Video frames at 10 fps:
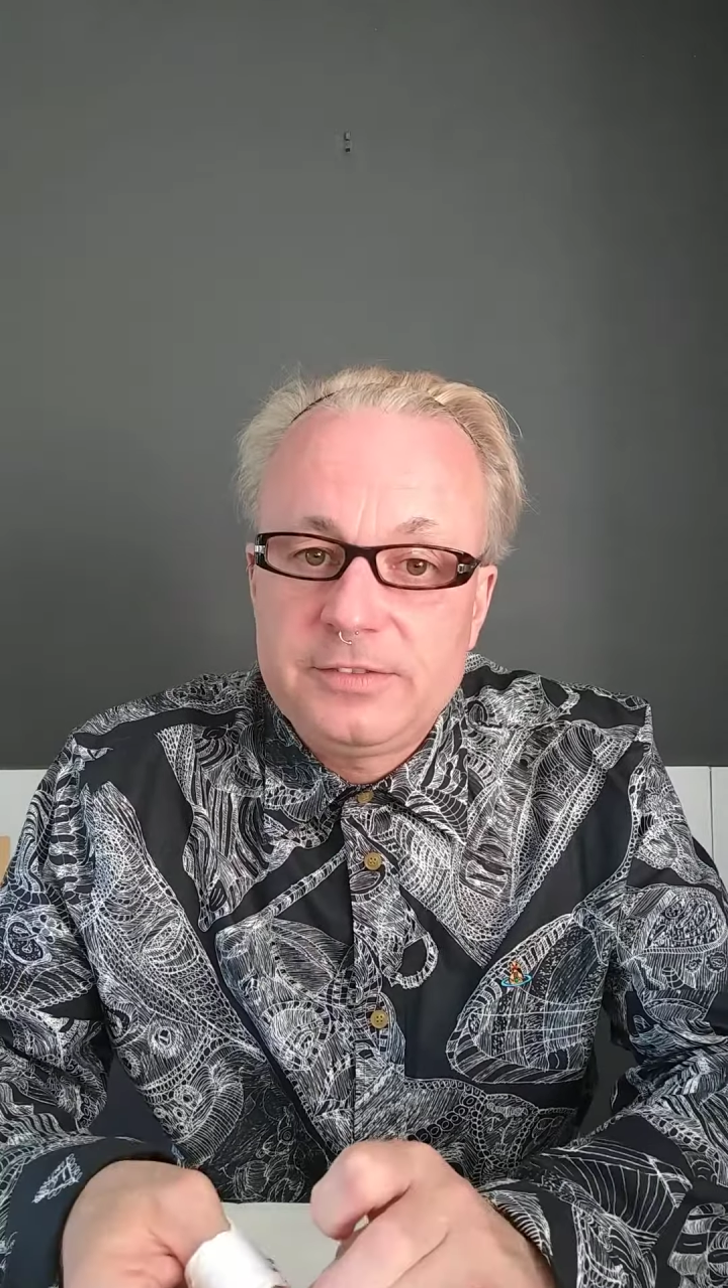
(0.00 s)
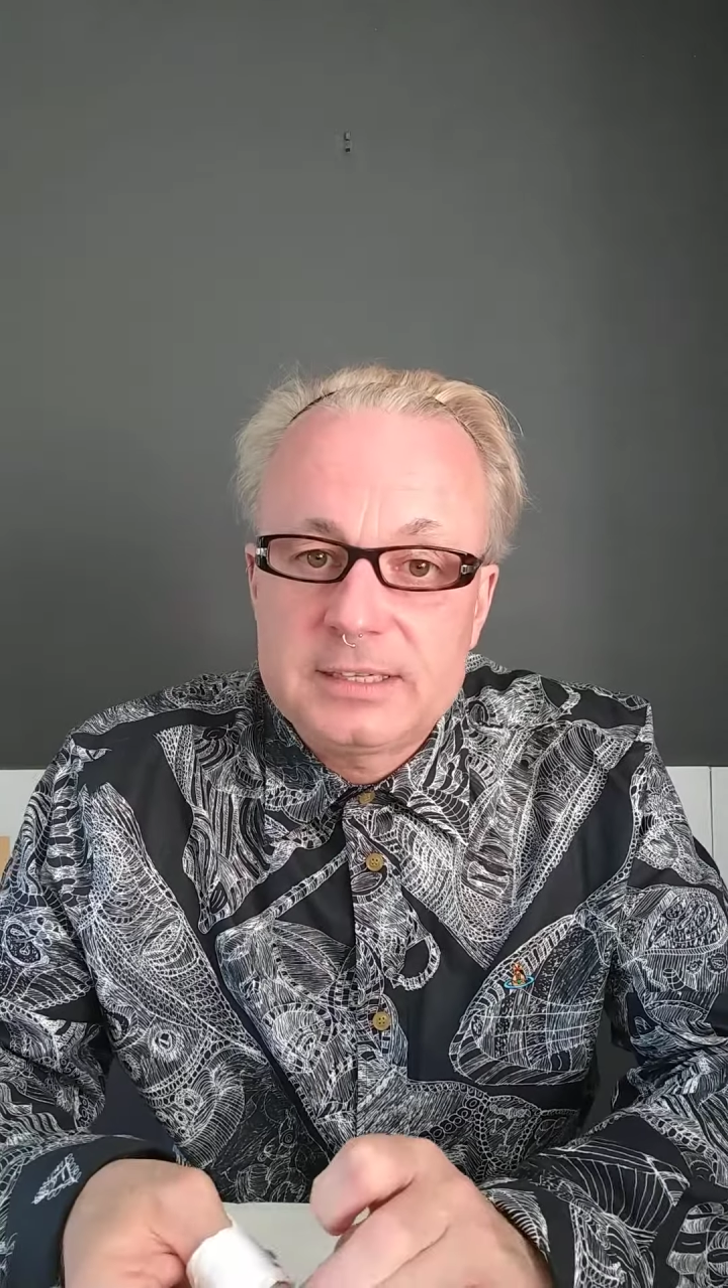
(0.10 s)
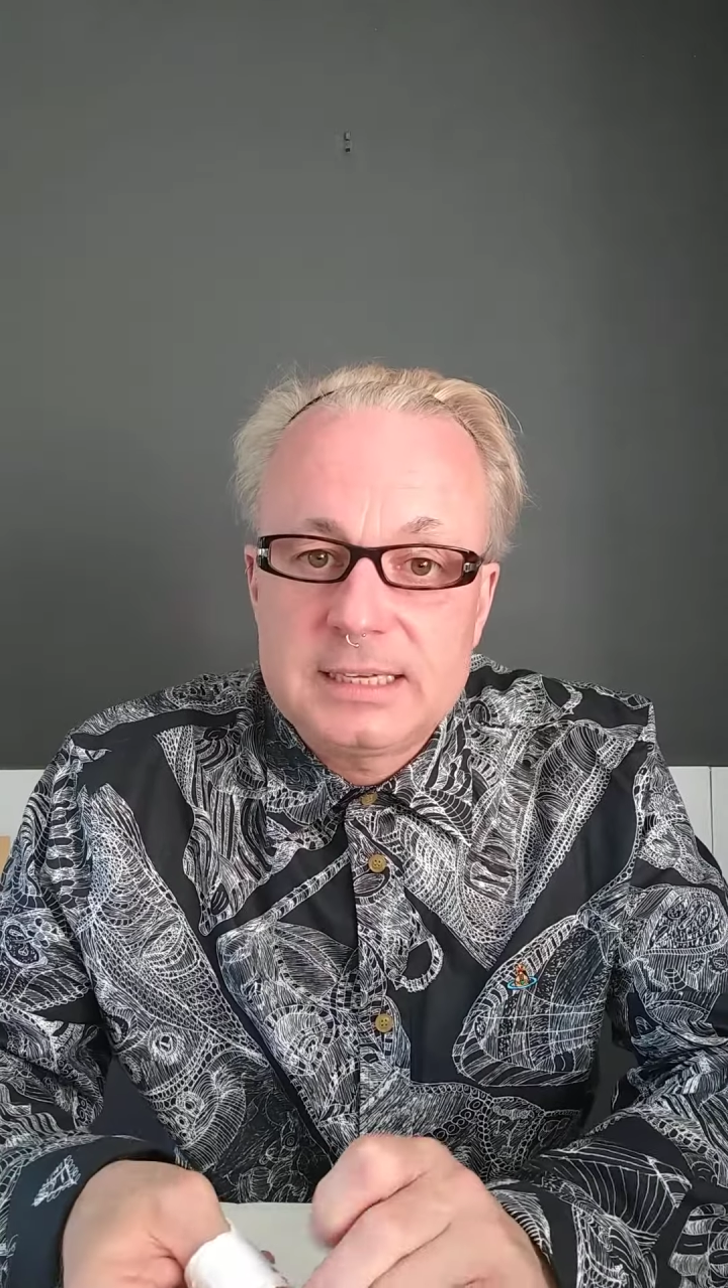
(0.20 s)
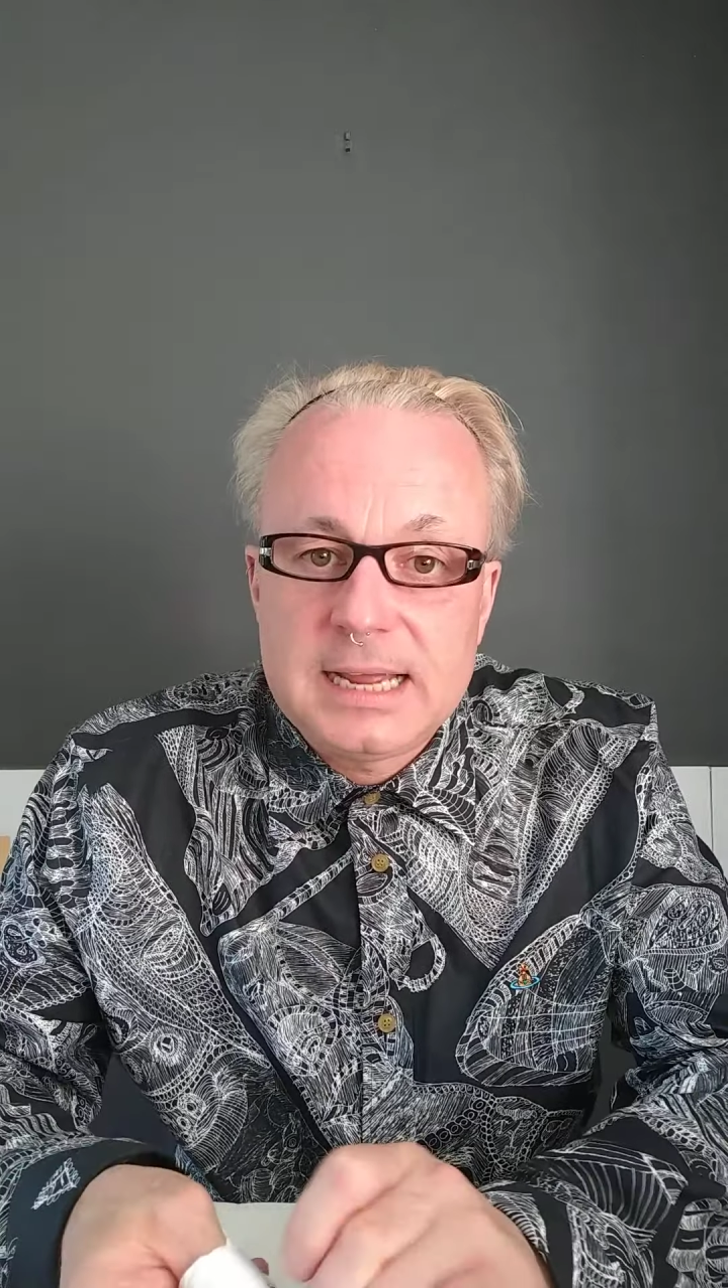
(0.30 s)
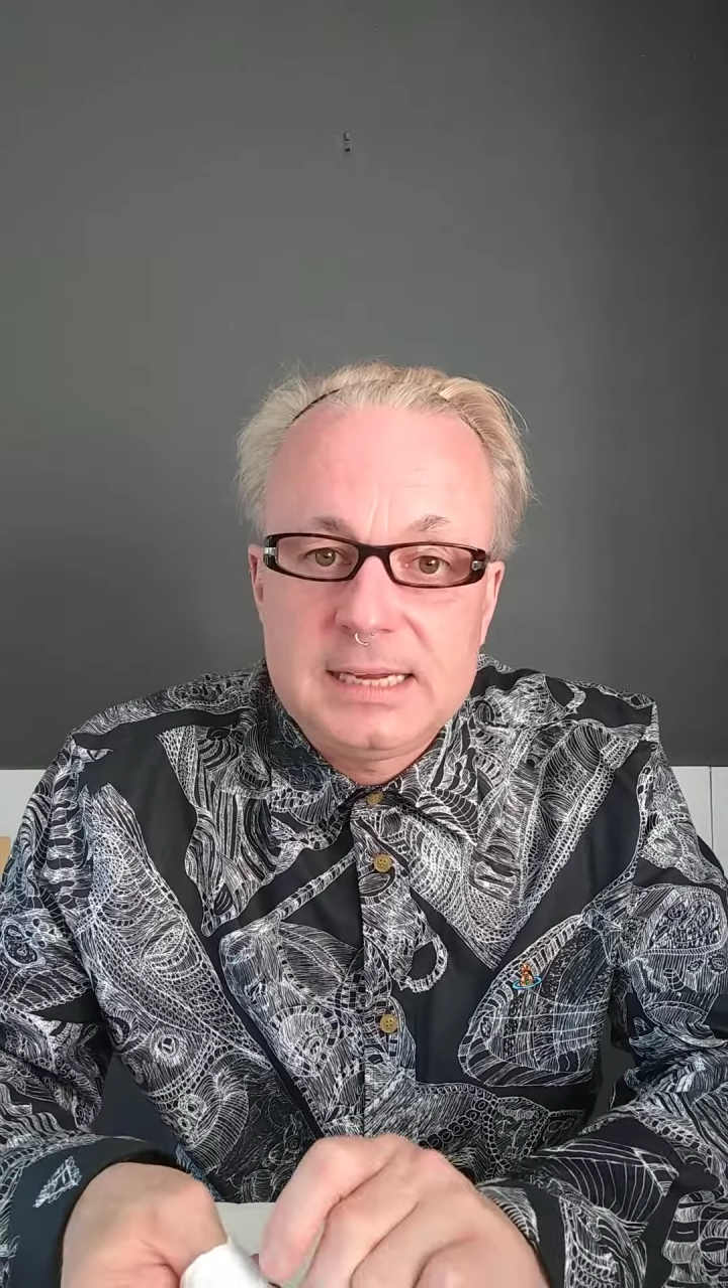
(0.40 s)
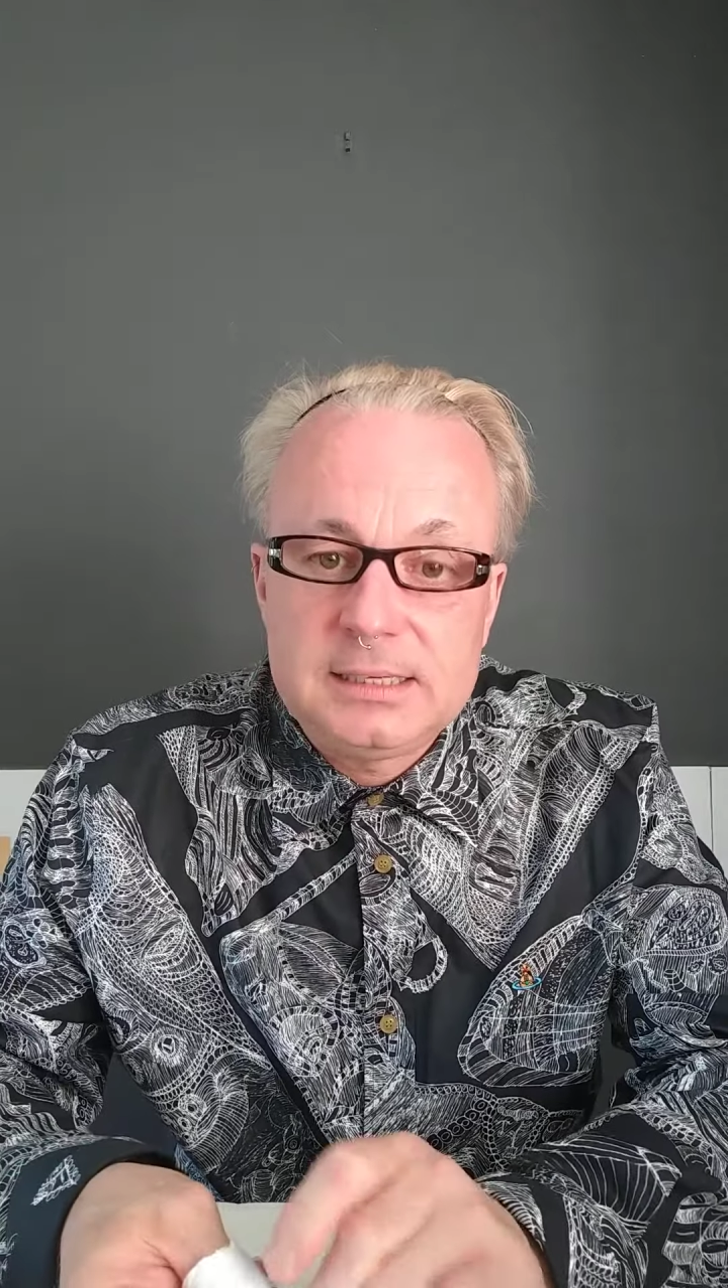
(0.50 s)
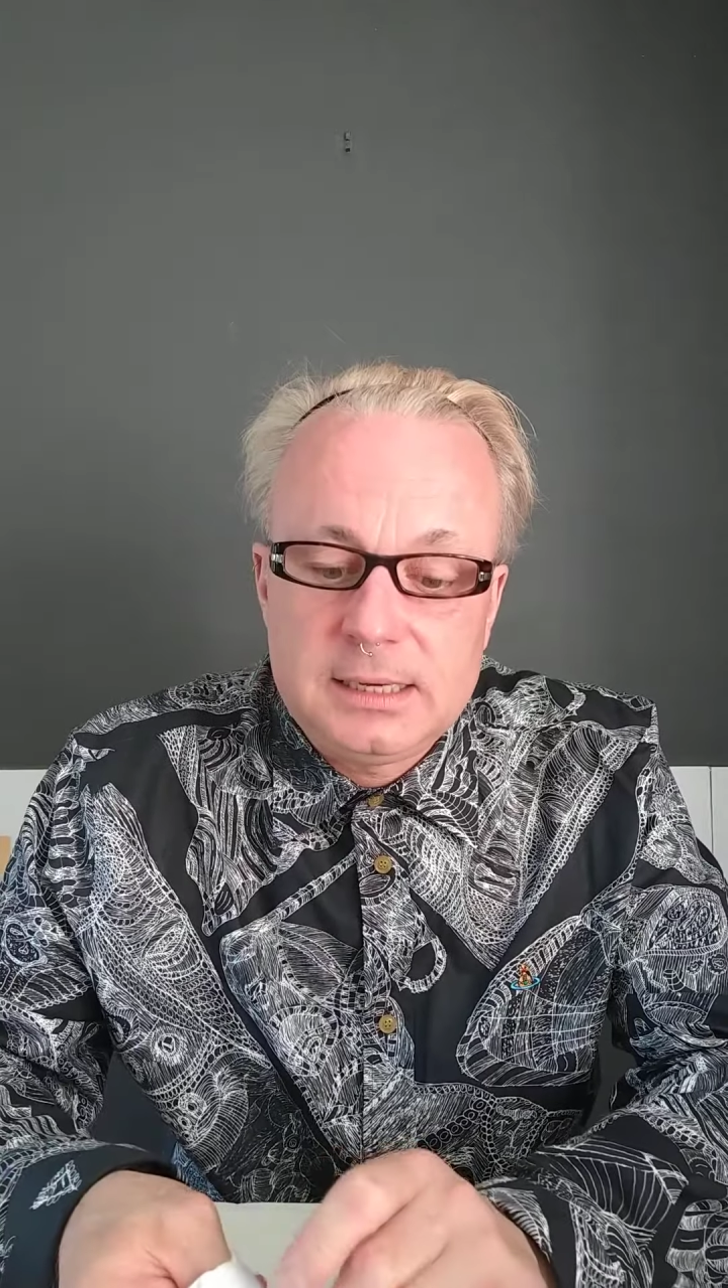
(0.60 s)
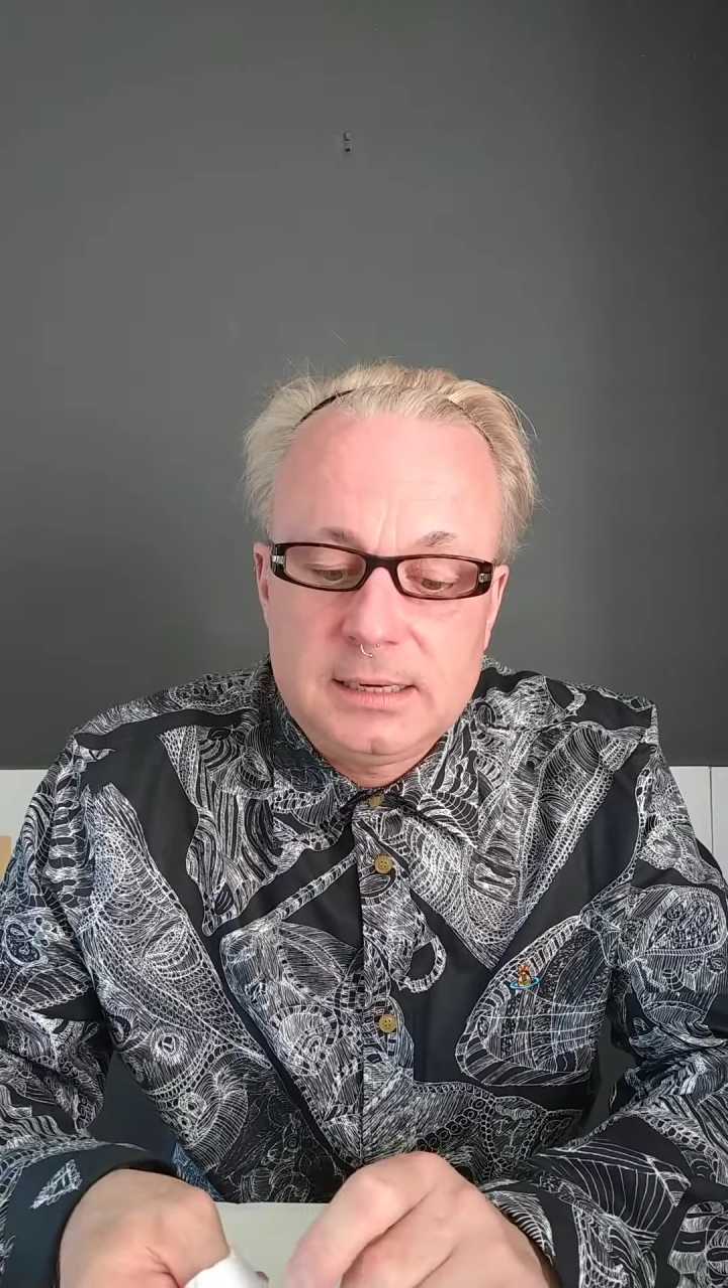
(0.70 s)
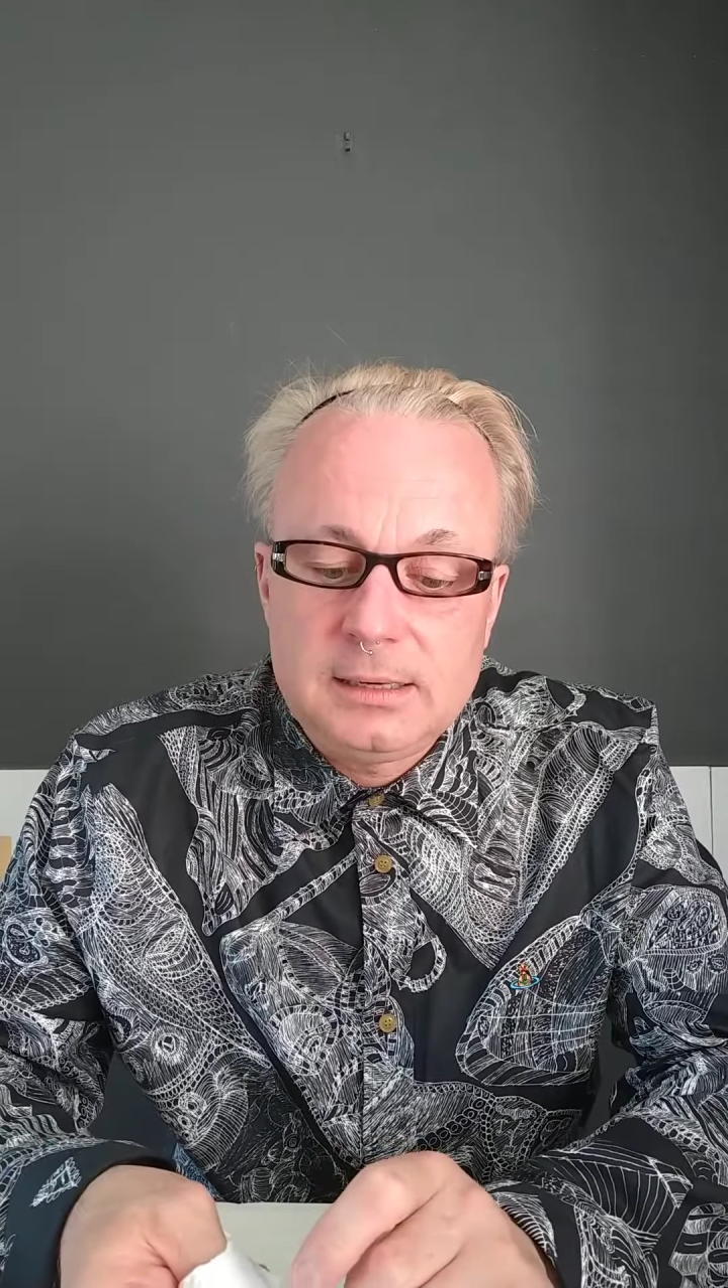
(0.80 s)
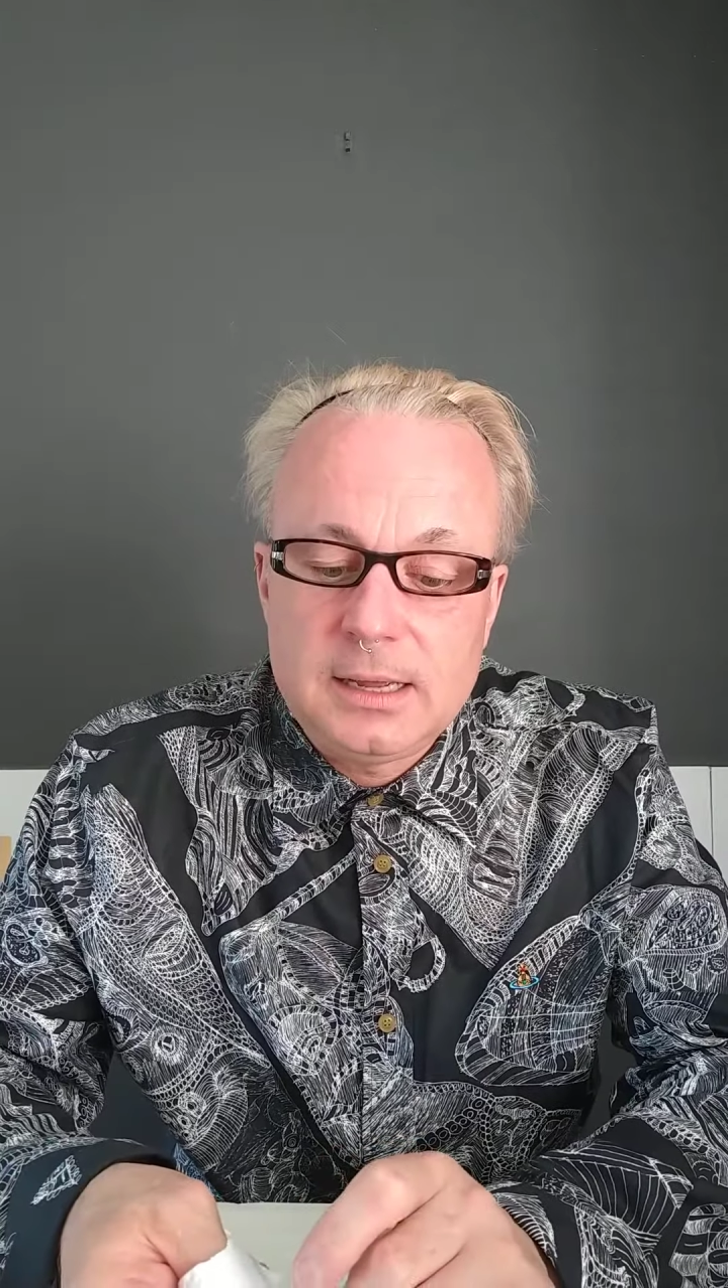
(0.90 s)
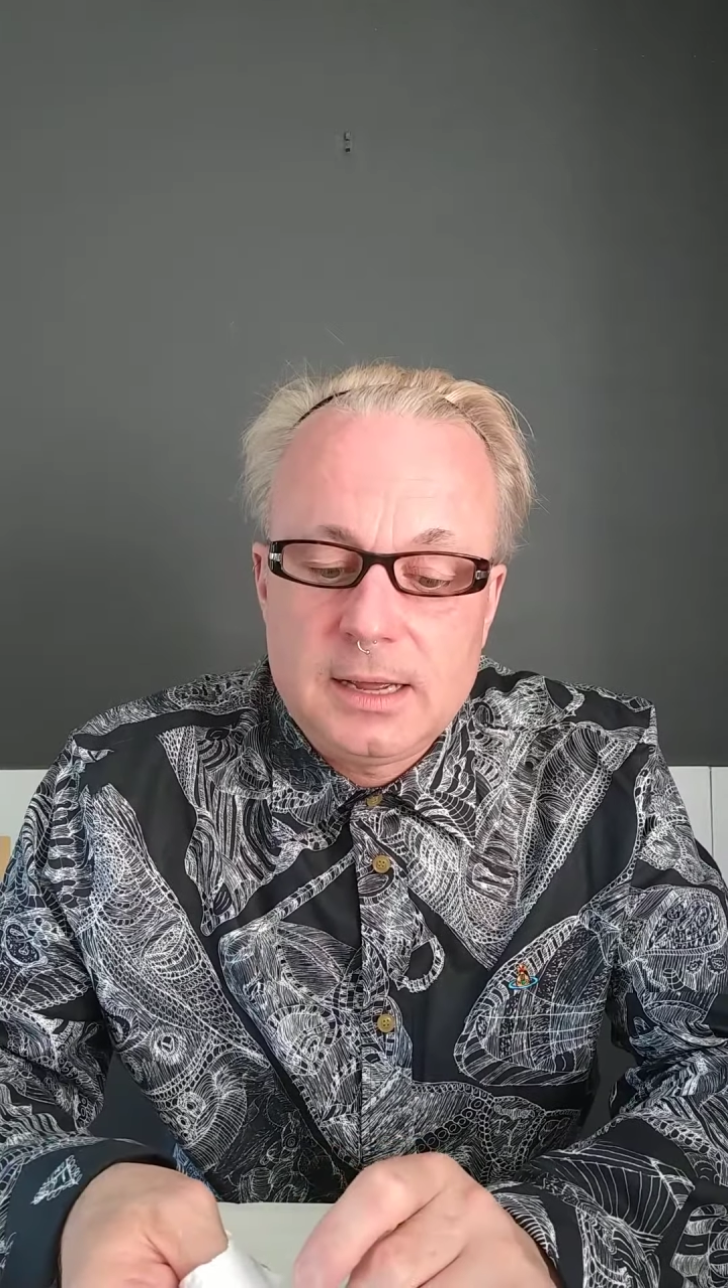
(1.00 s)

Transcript: fascinating